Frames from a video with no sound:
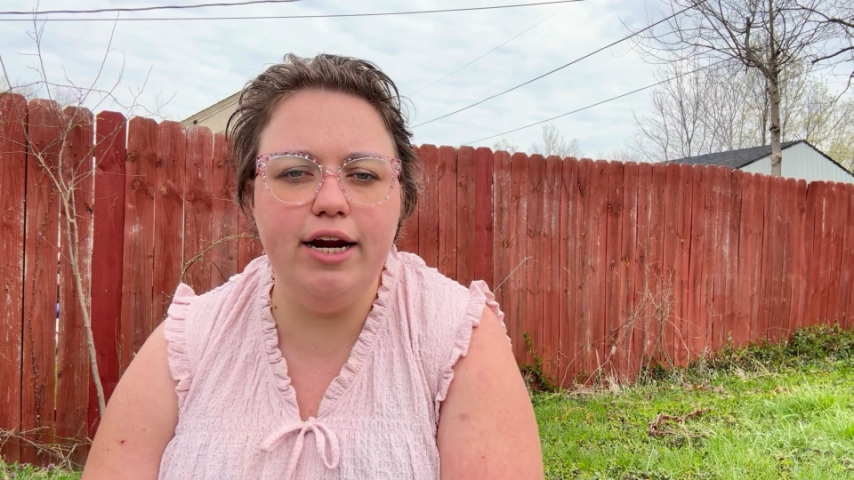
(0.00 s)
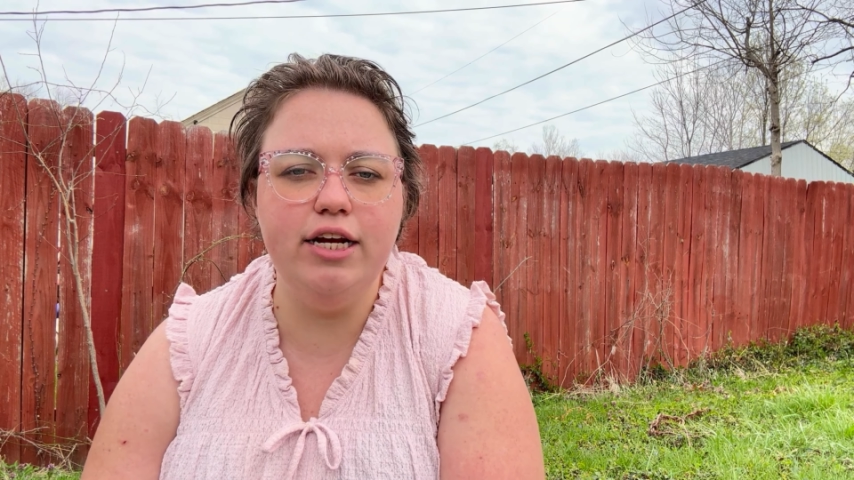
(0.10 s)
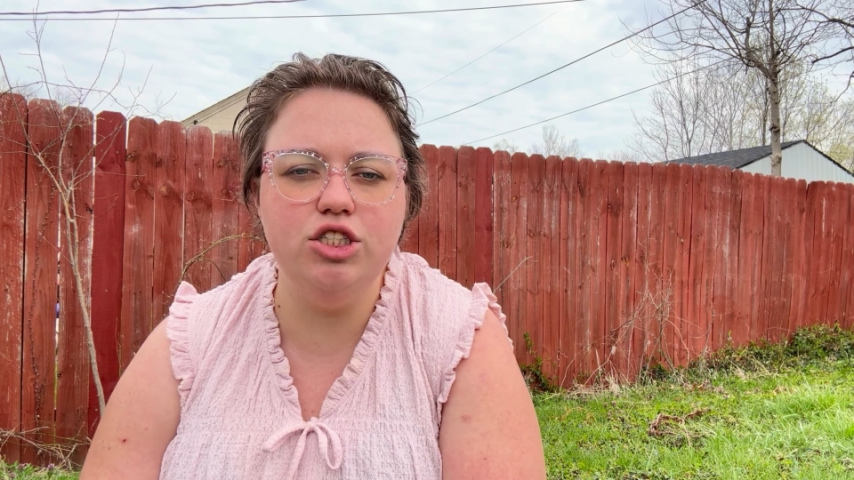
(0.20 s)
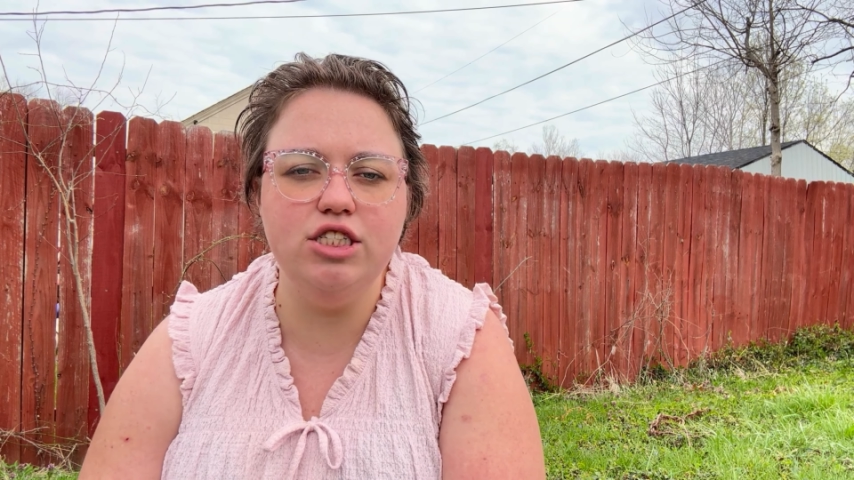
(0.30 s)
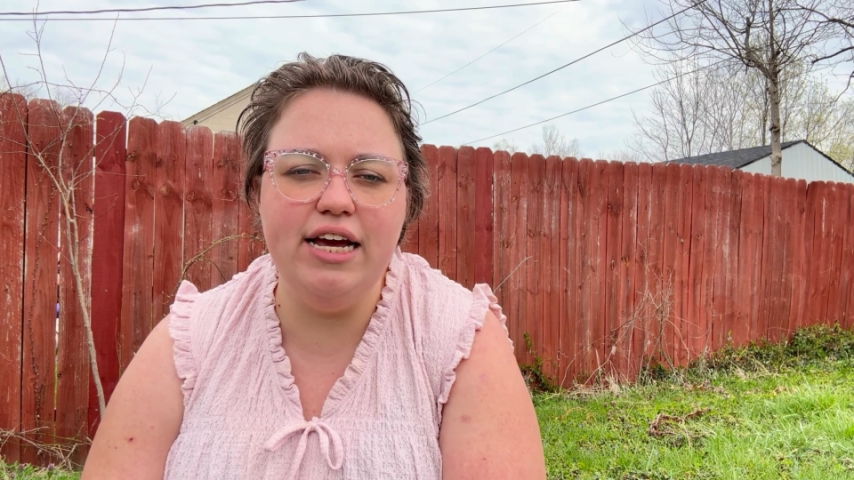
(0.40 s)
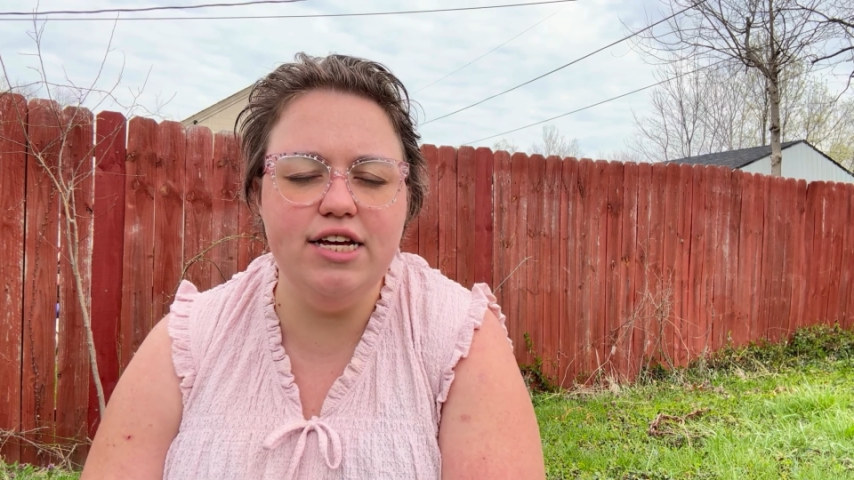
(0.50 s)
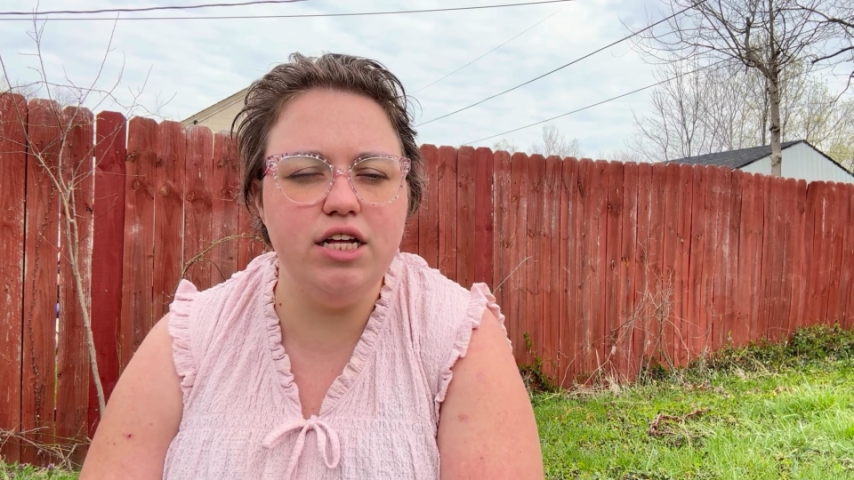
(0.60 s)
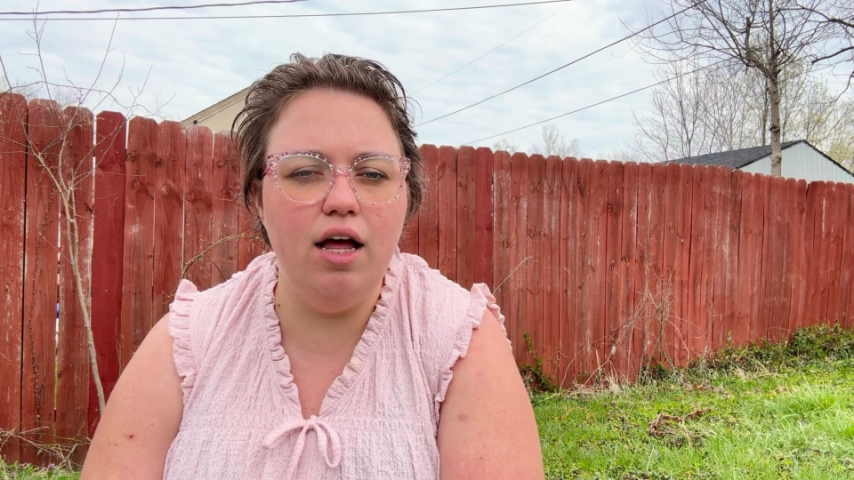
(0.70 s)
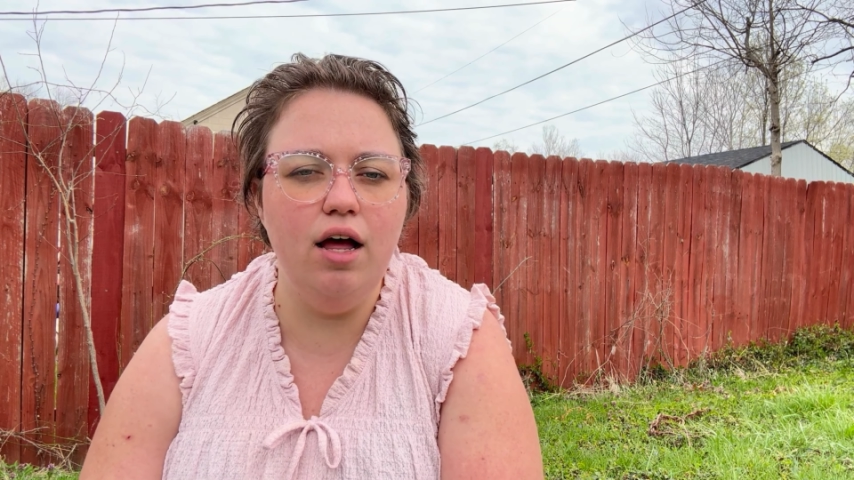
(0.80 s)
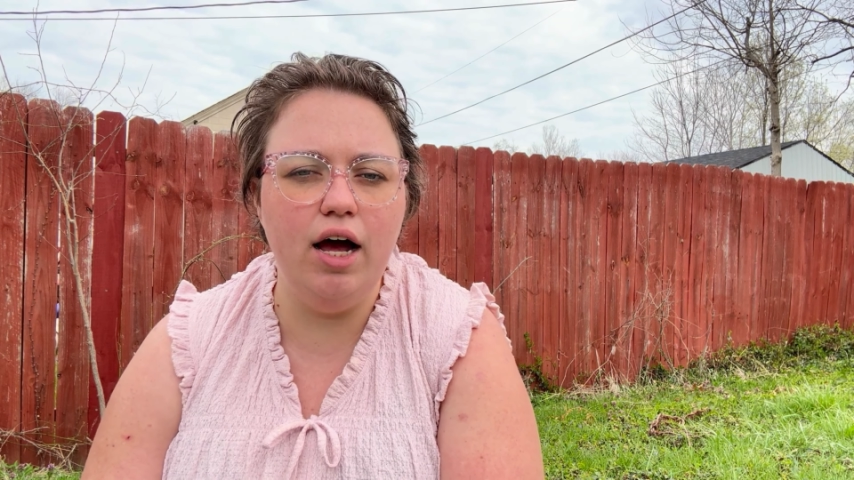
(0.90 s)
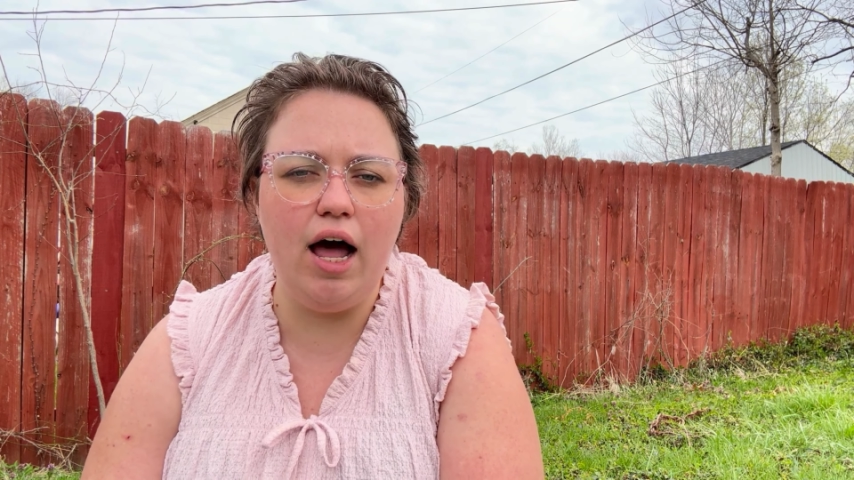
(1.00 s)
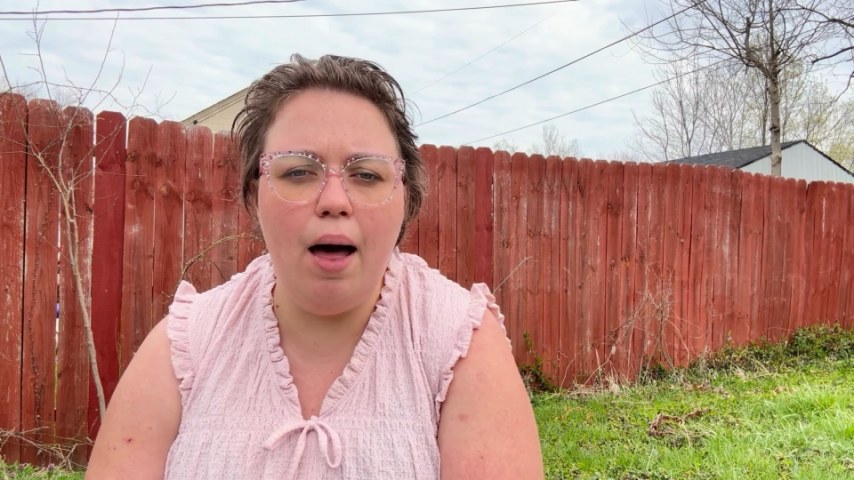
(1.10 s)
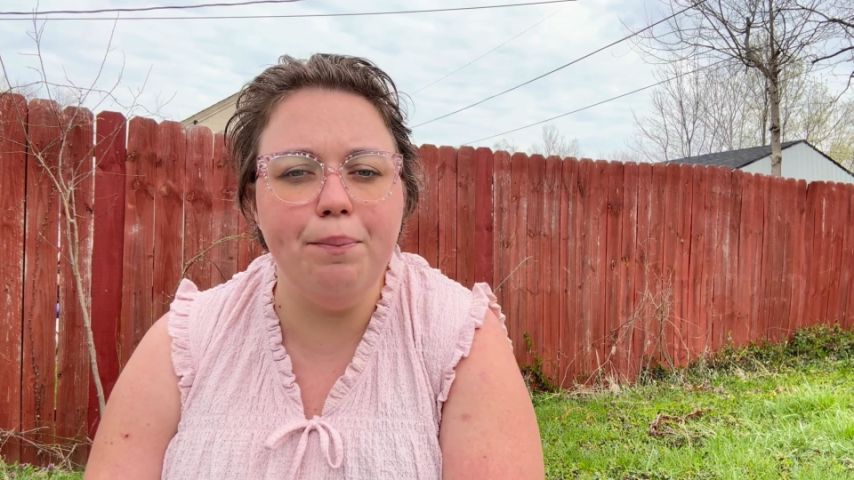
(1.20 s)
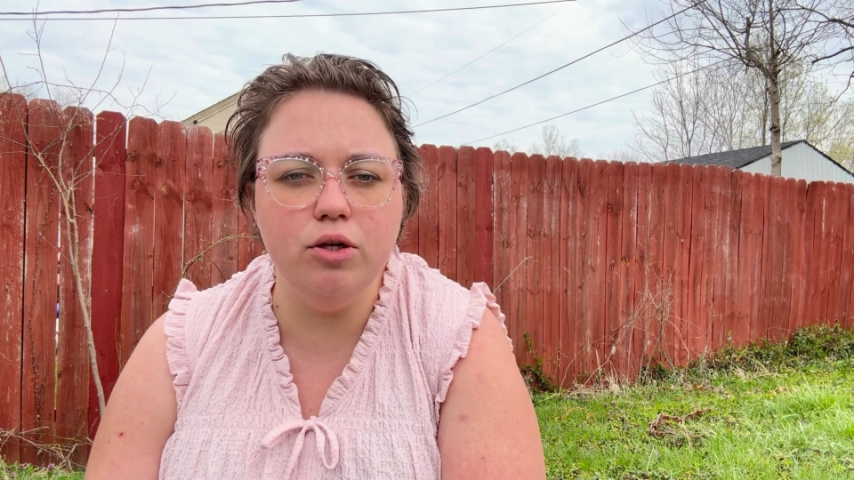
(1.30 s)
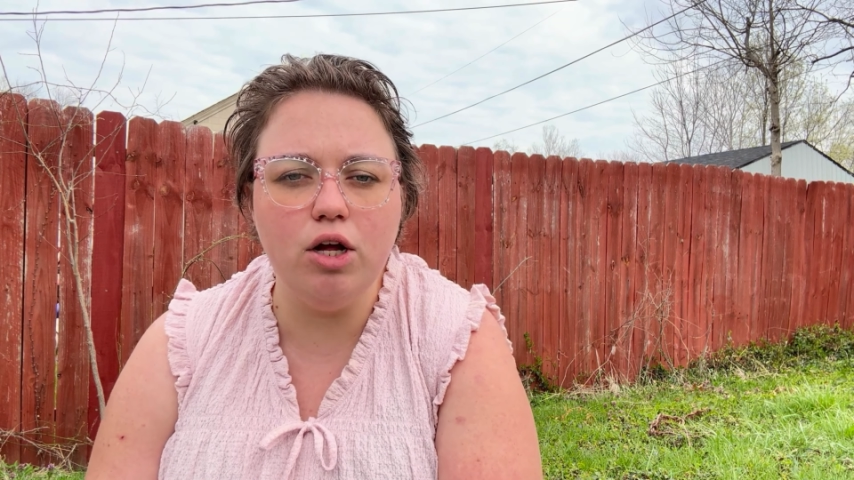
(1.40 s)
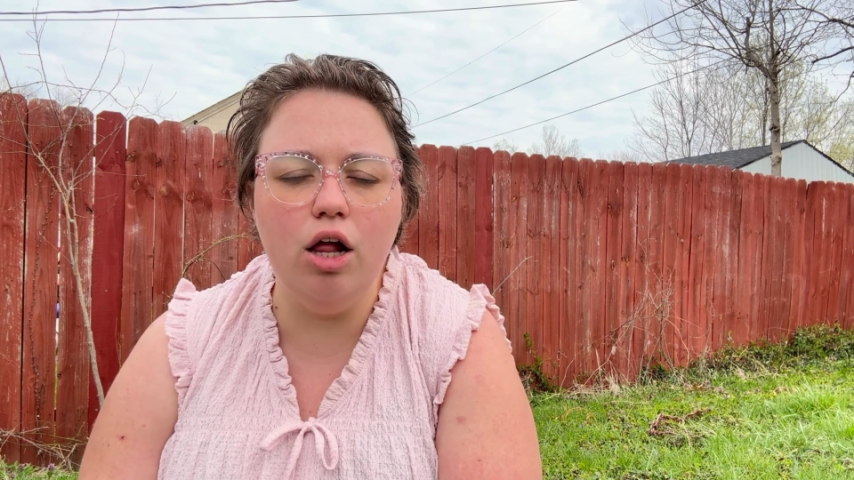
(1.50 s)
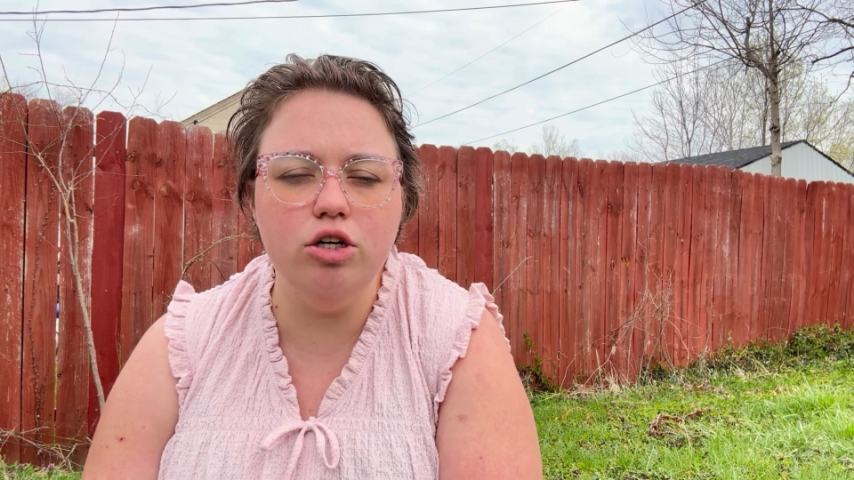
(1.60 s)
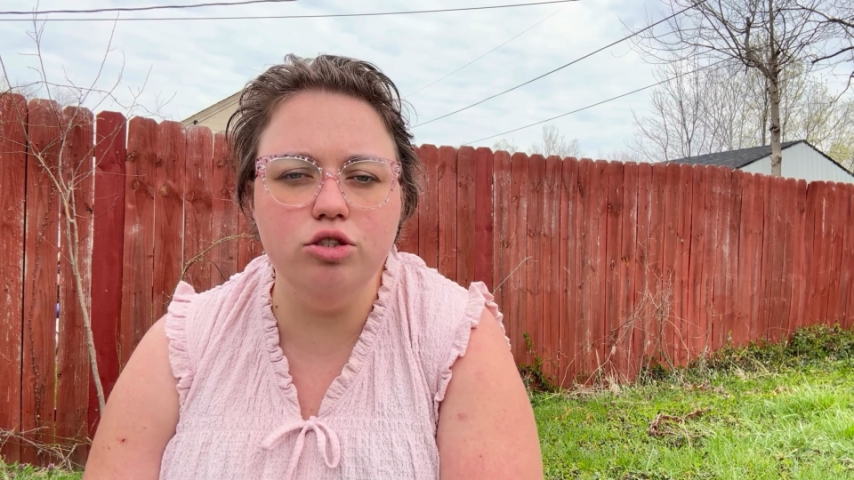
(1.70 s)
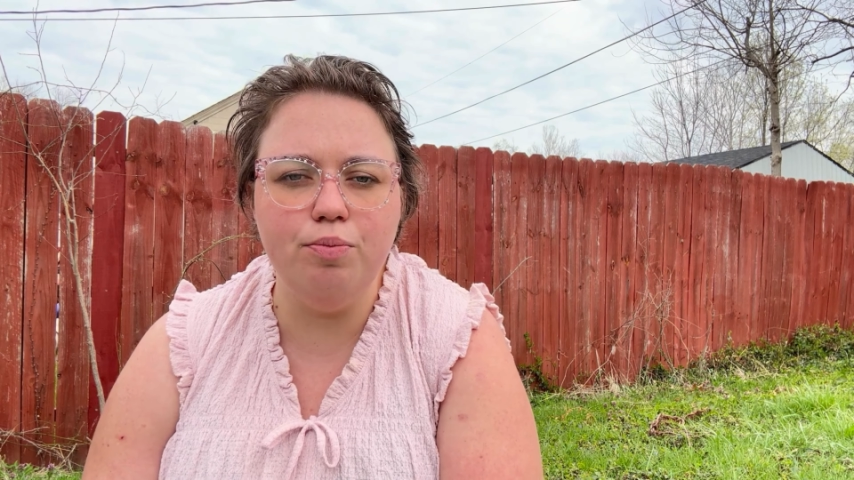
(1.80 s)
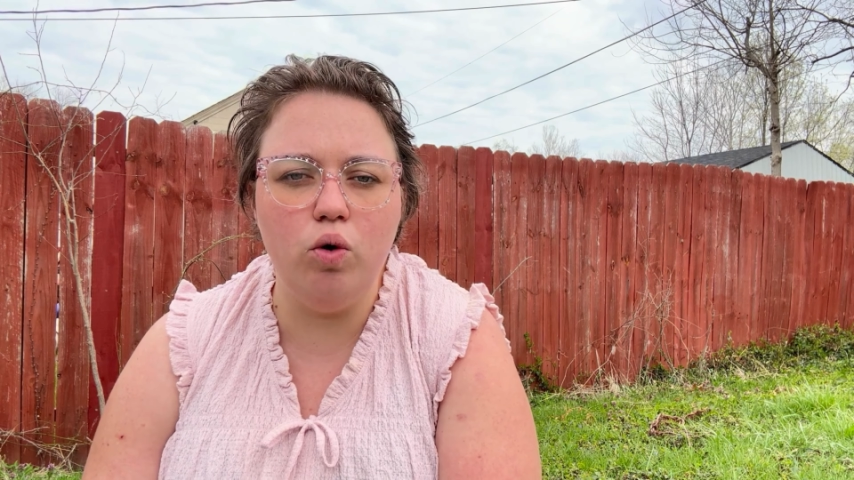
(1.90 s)
It just is a couple
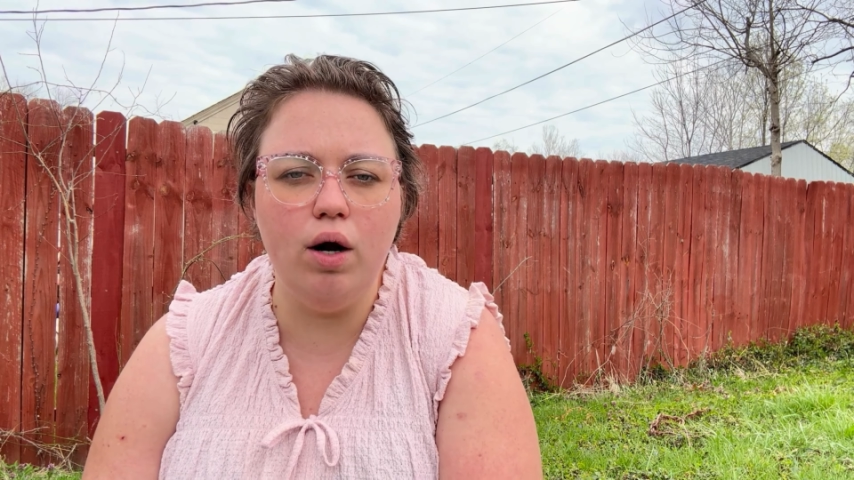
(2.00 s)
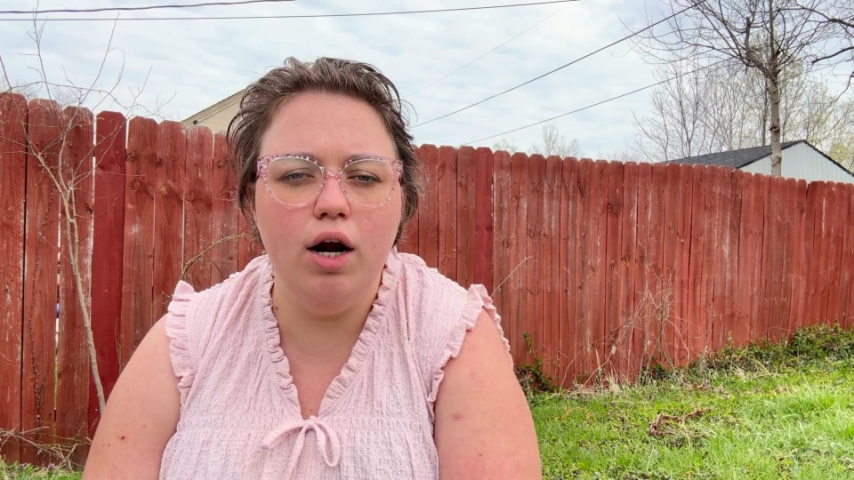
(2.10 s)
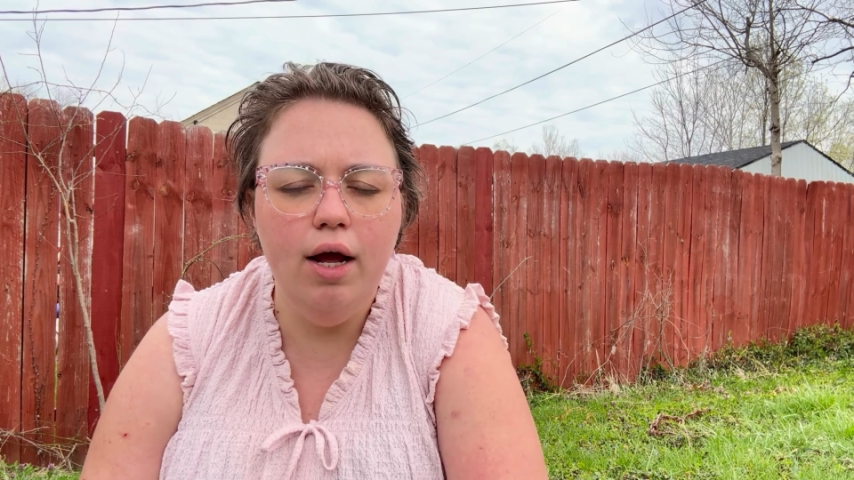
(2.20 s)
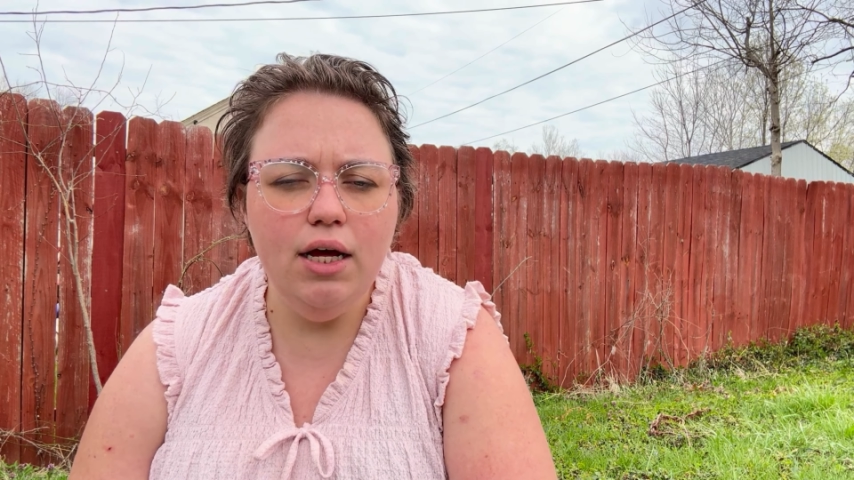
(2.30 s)
dollars more